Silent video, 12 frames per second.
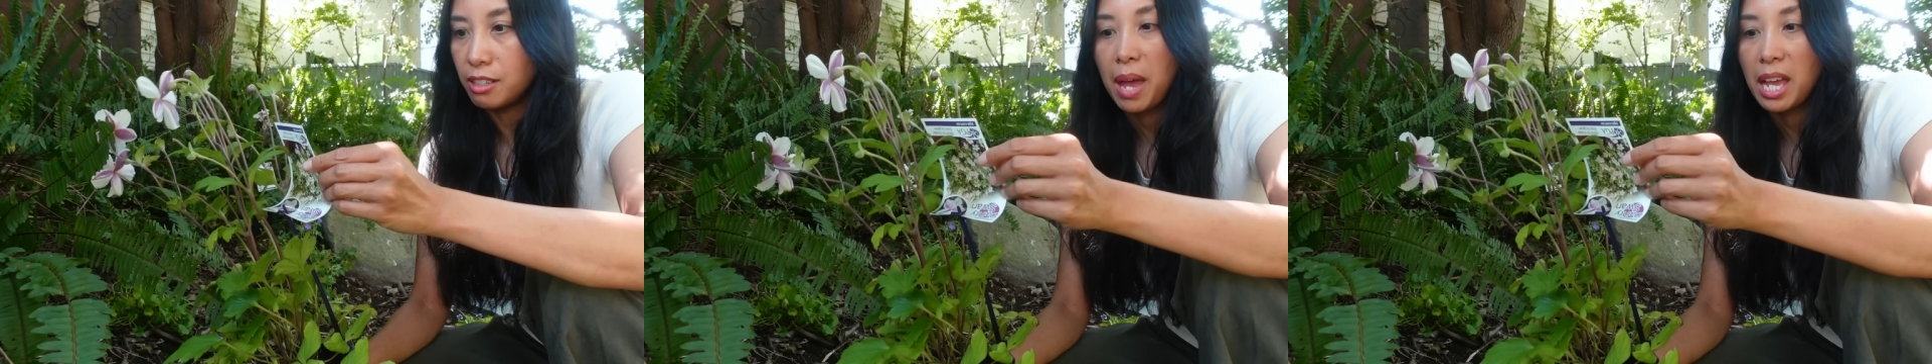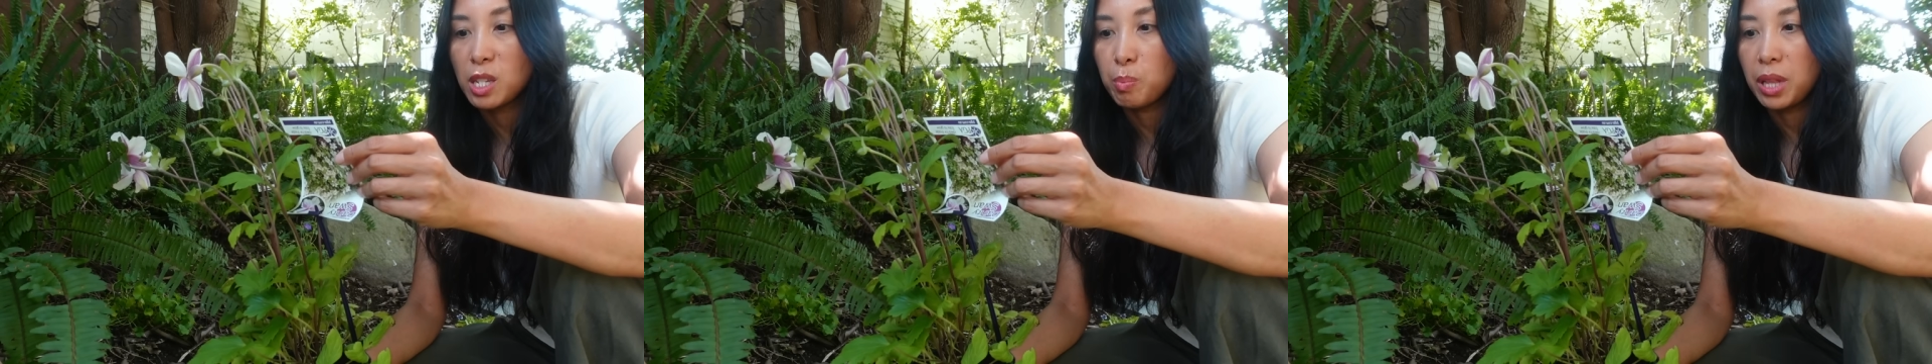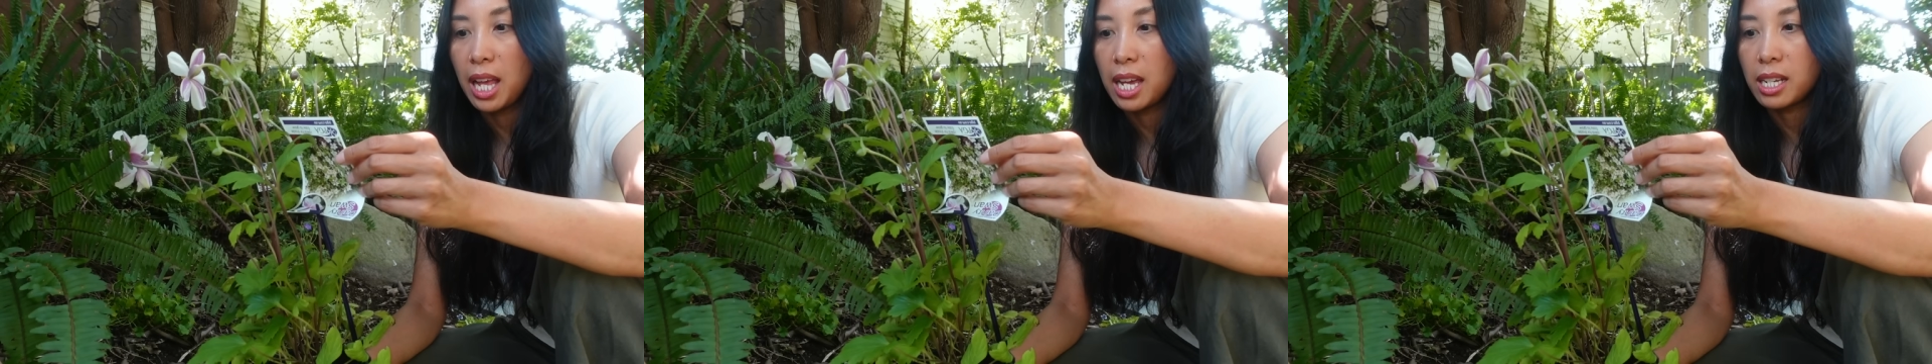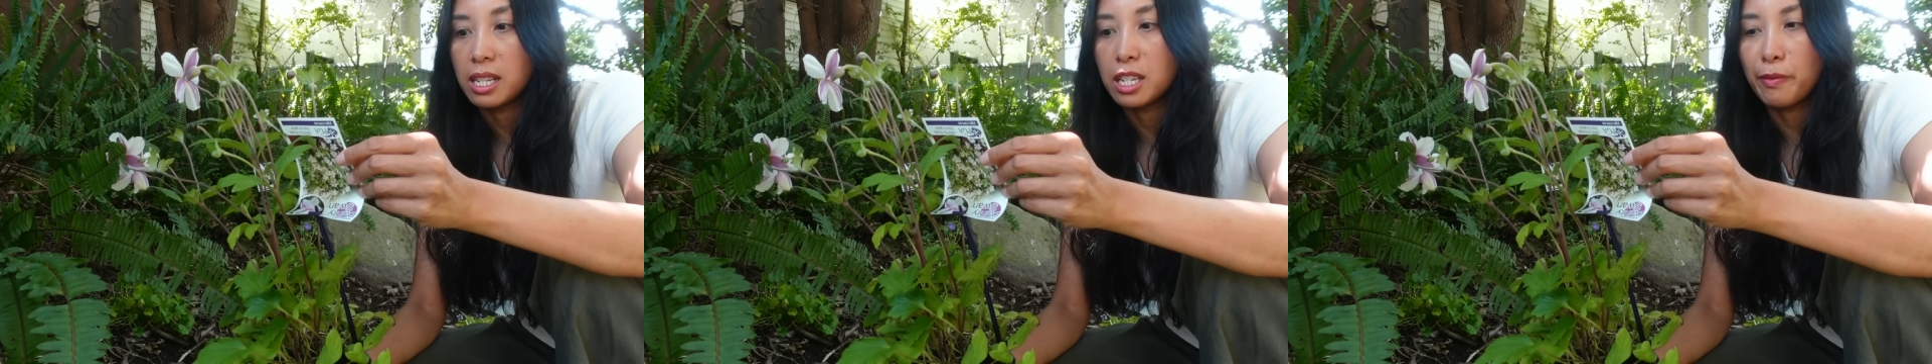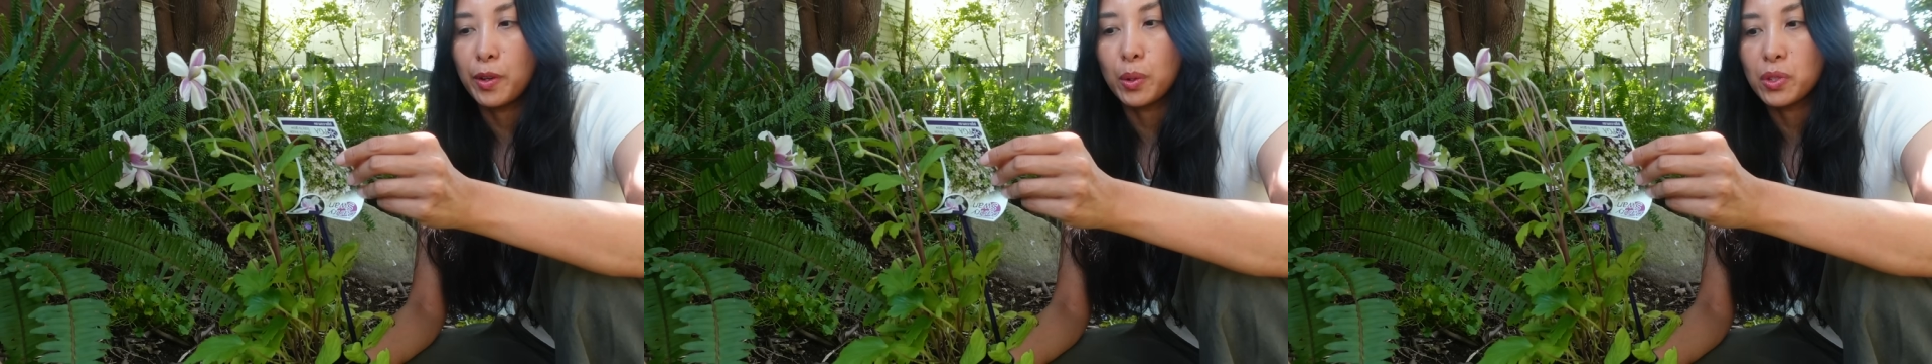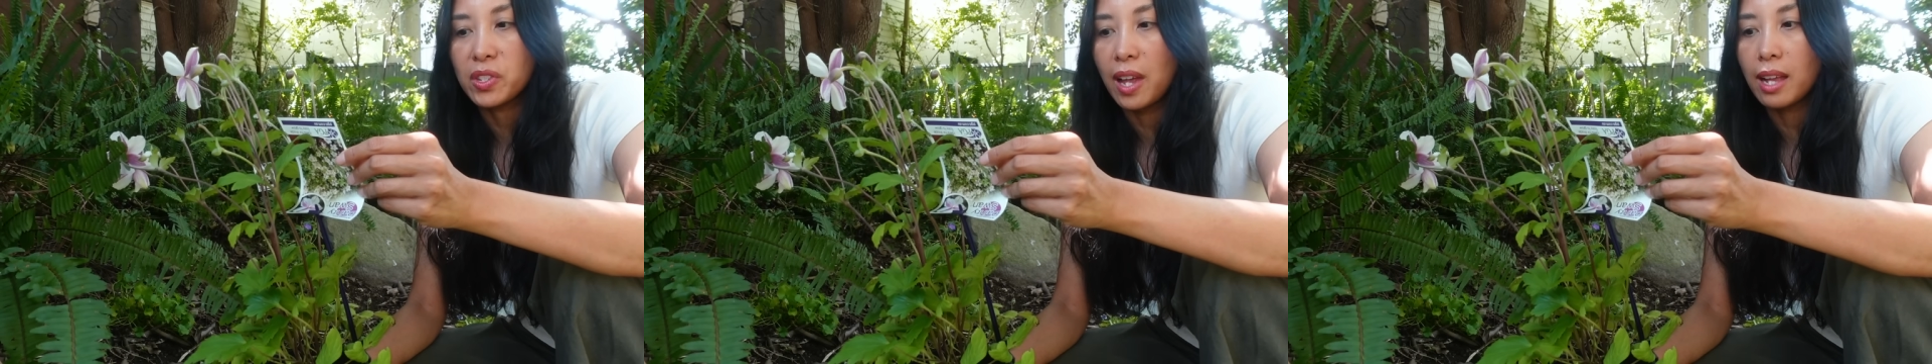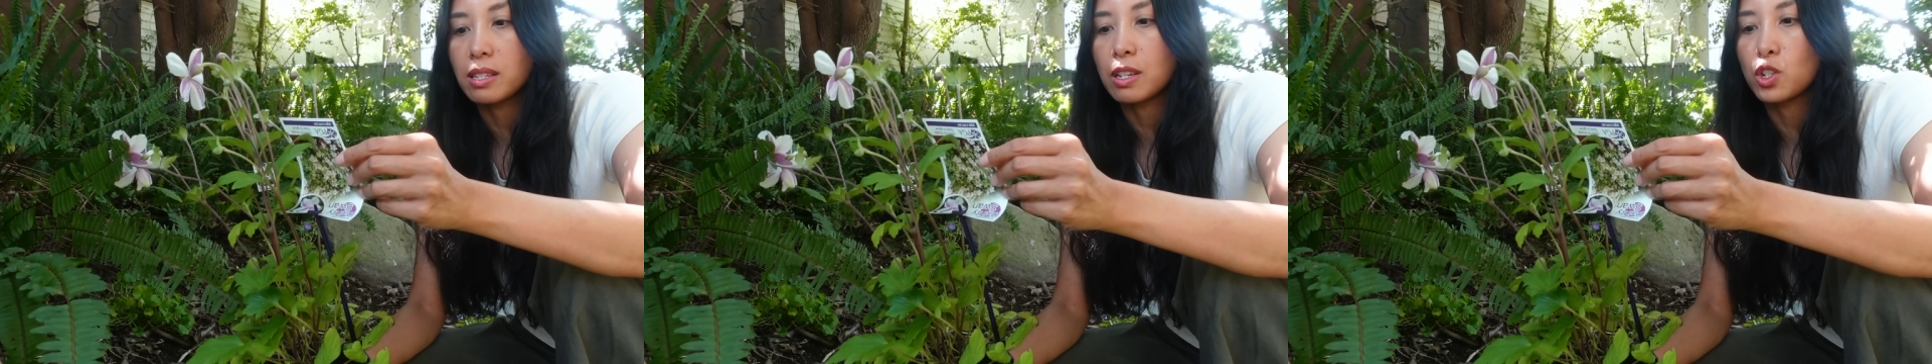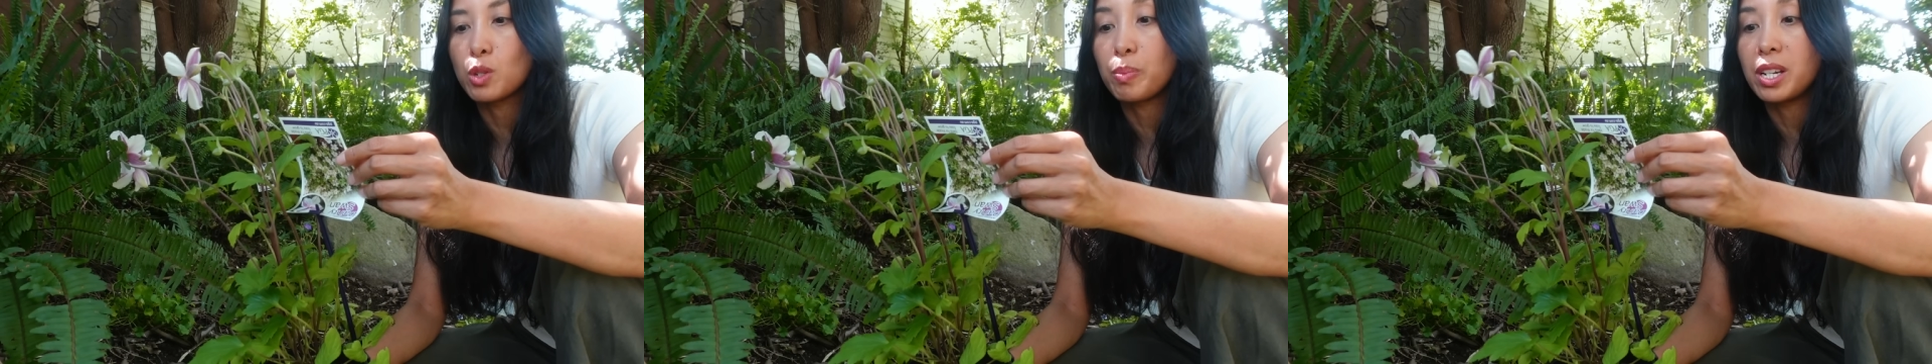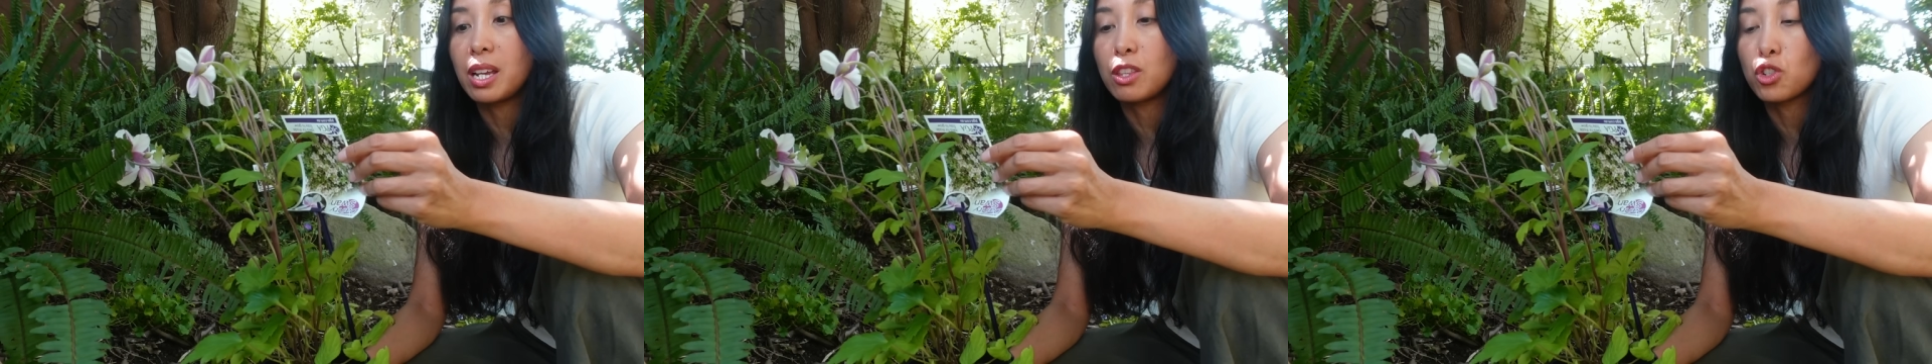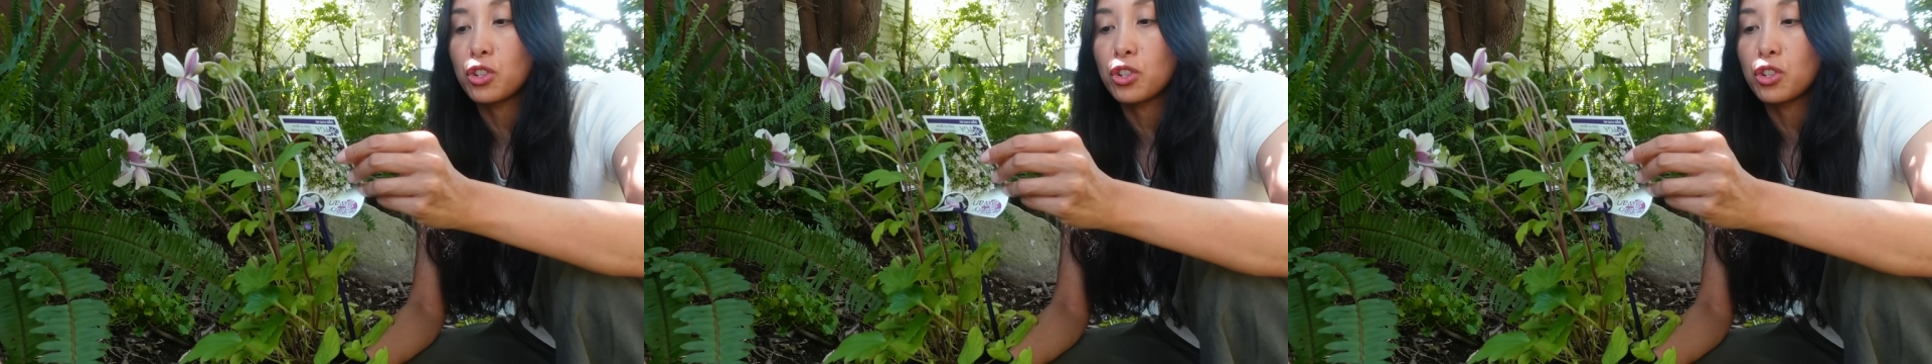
Mass plant in difficult sites such as beneath